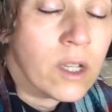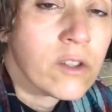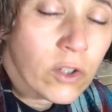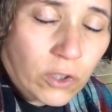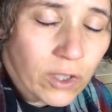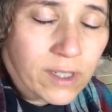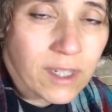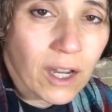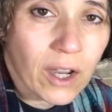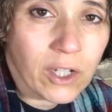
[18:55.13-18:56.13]
So you can
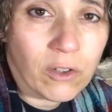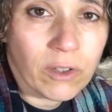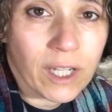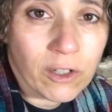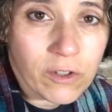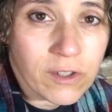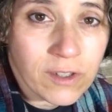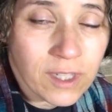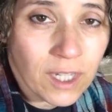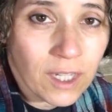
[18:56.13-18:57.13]
see how I do that and also
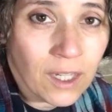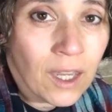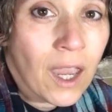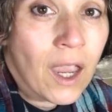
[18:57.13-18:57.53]
see